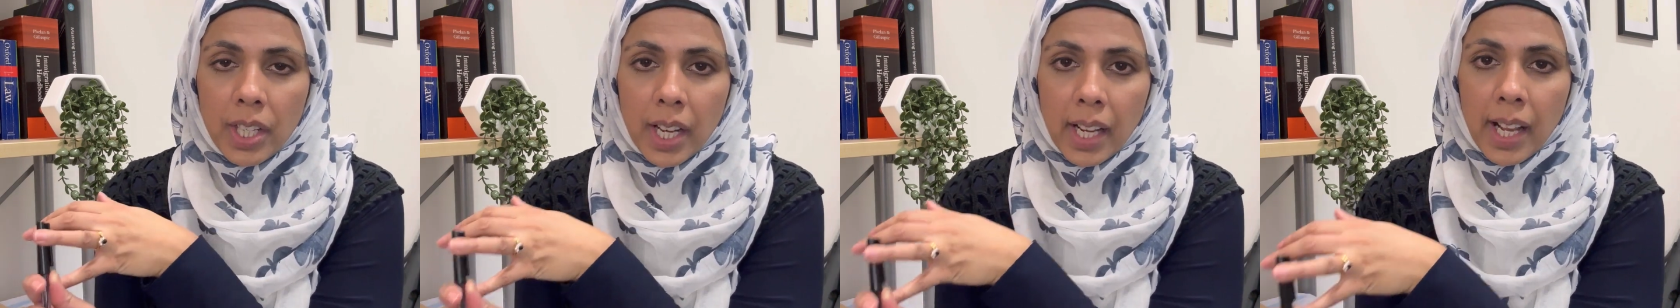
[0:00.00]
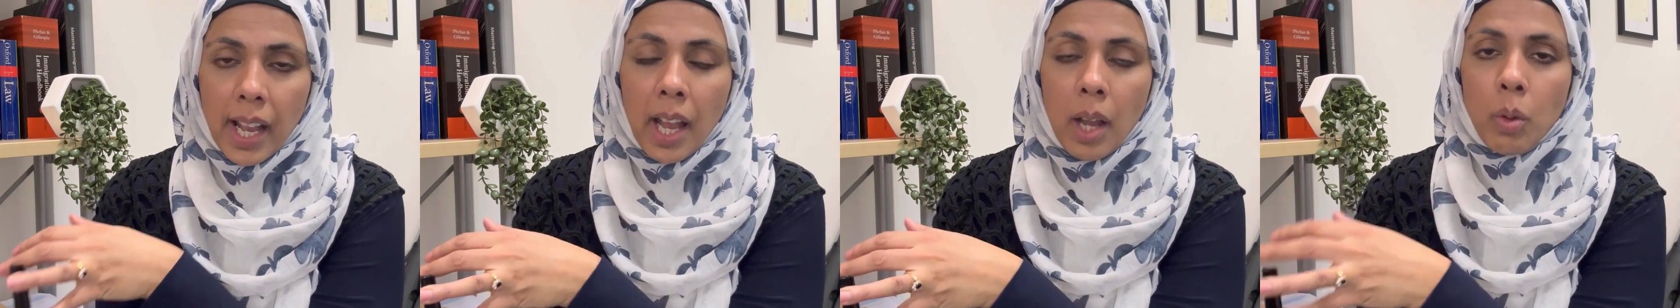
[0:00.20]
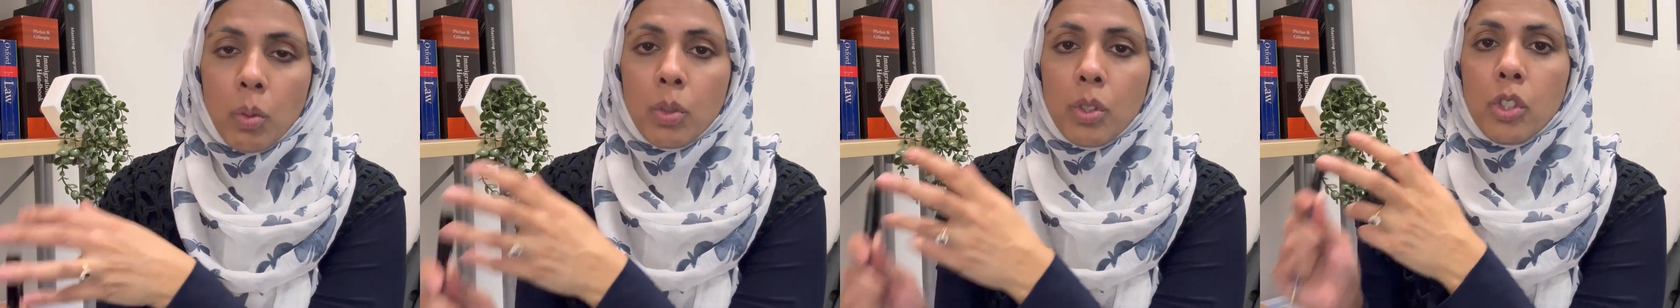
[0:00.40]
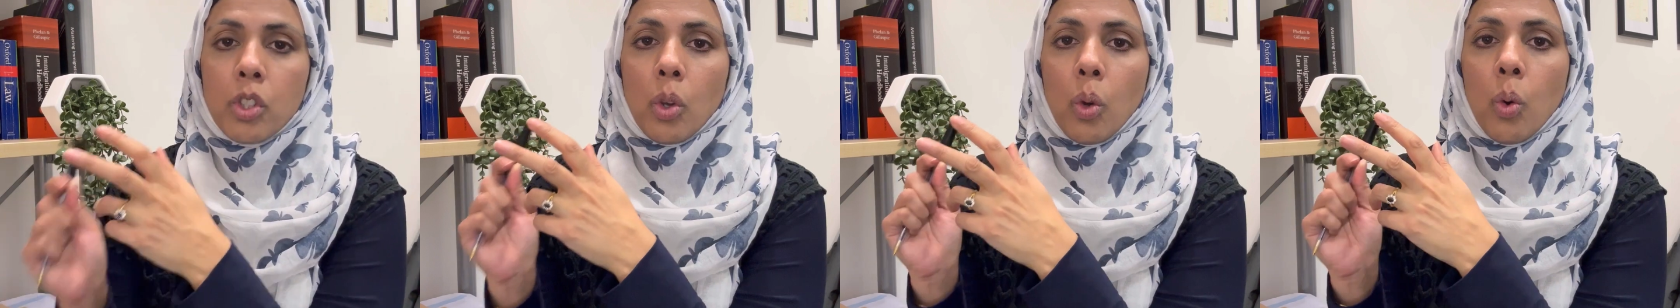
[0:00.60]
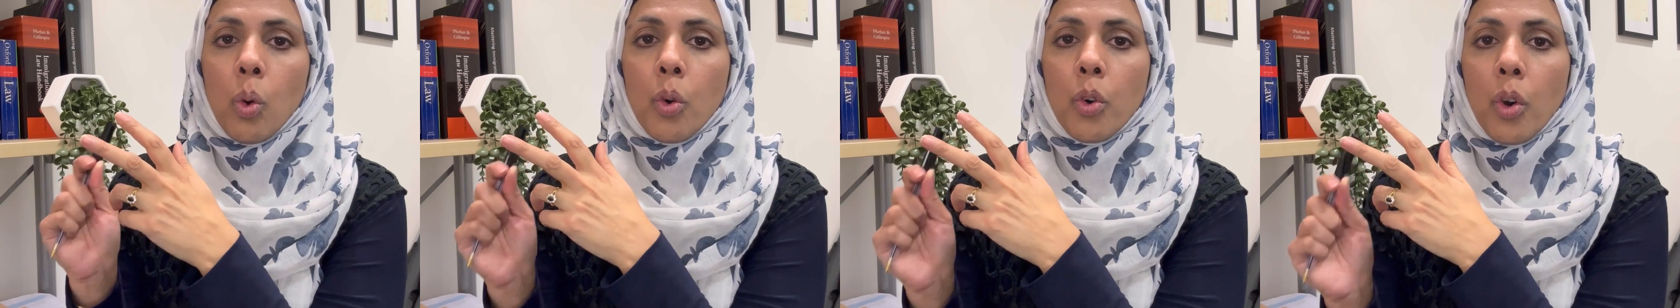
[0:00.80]
accounts
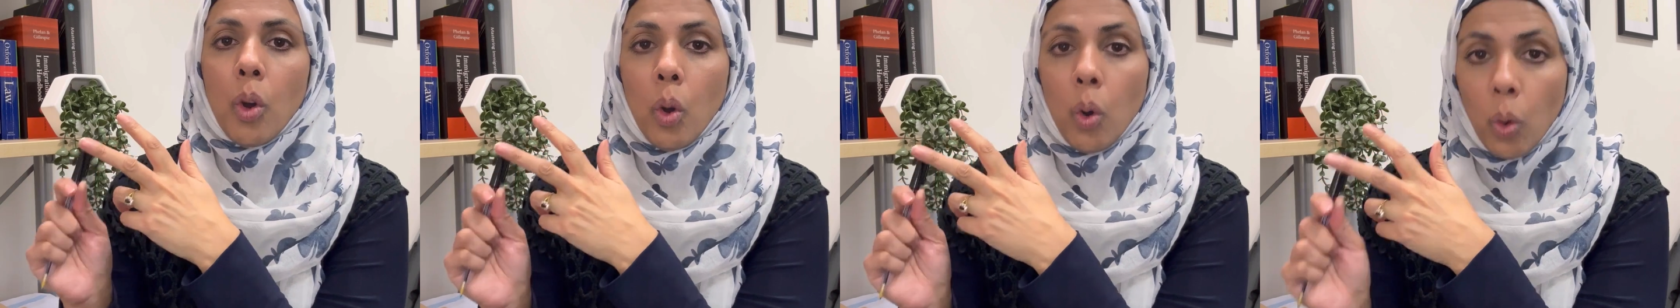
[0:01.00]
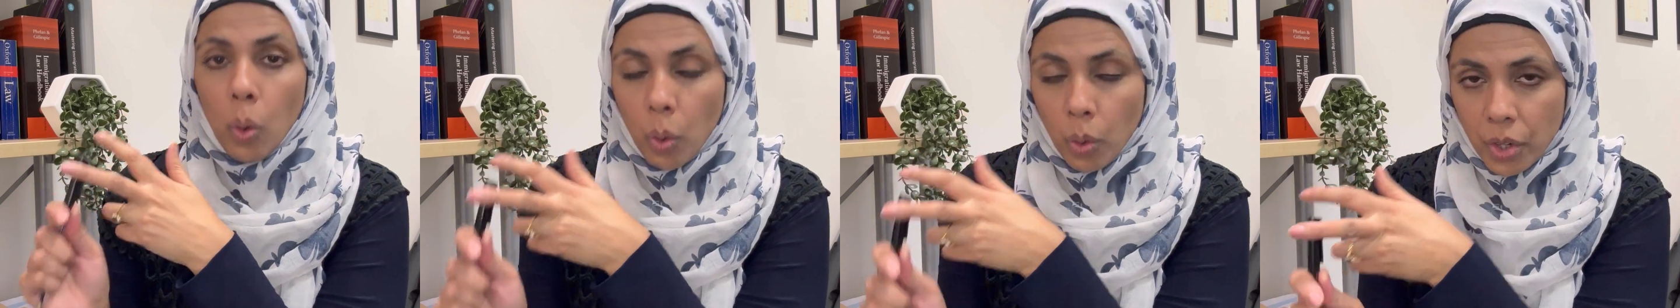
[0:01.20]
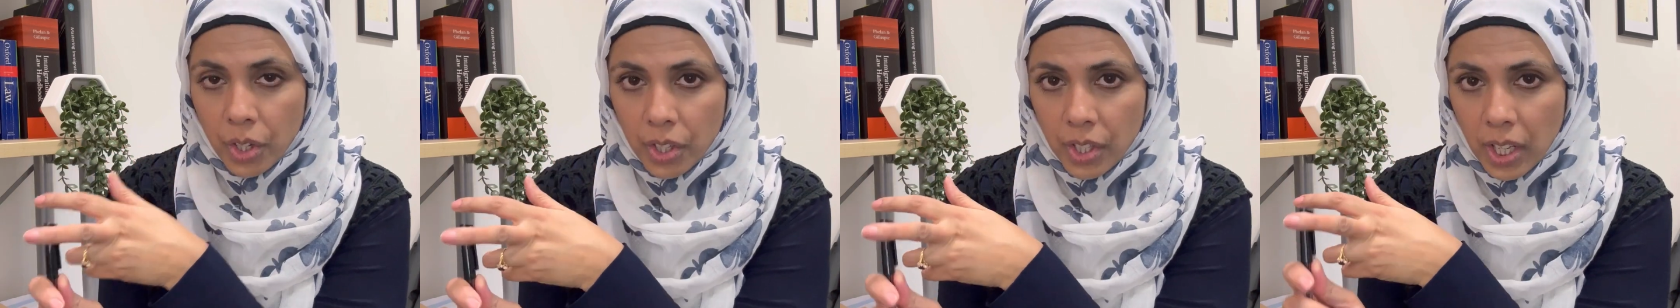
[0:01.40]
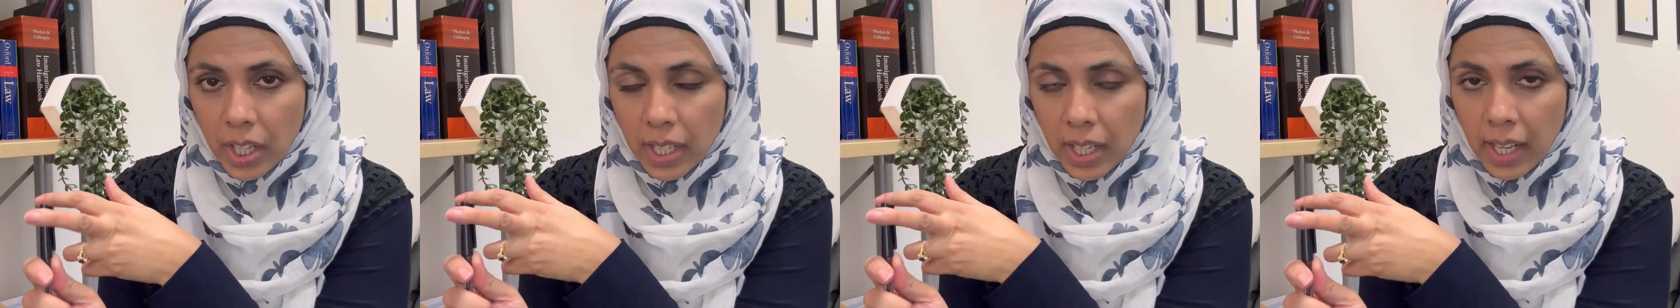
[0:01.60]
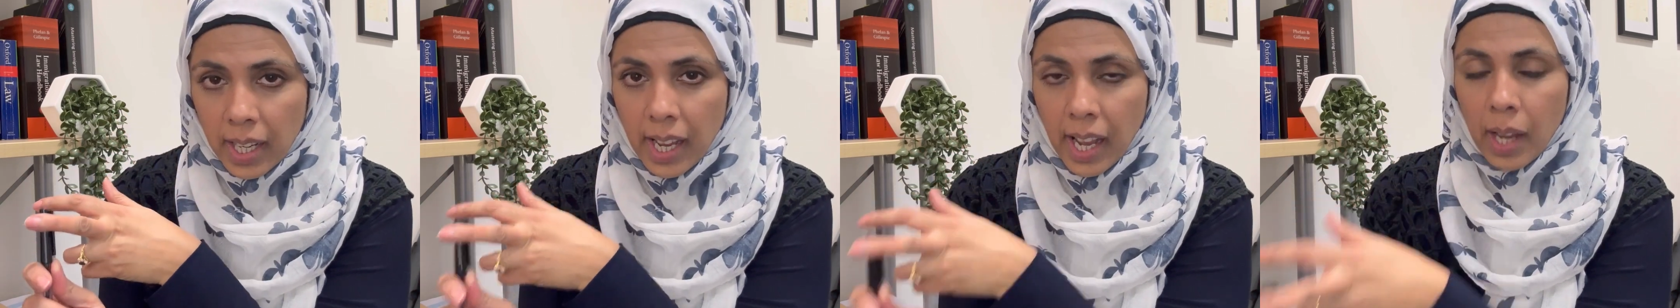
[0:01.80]
or audited
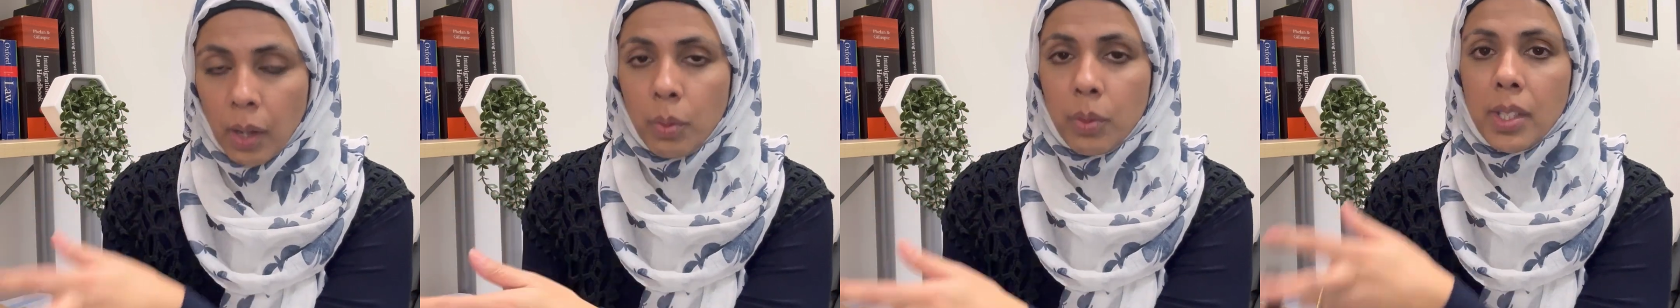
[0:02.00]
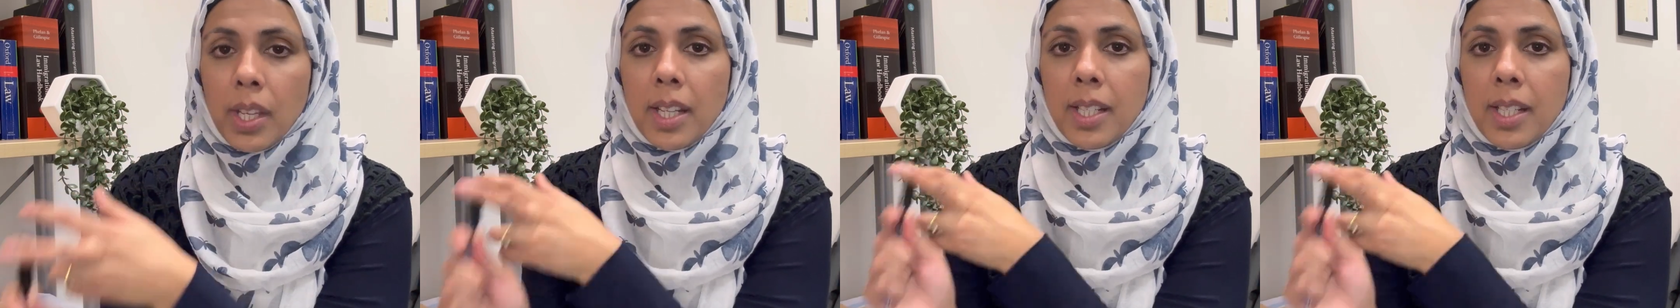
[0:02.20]
accounts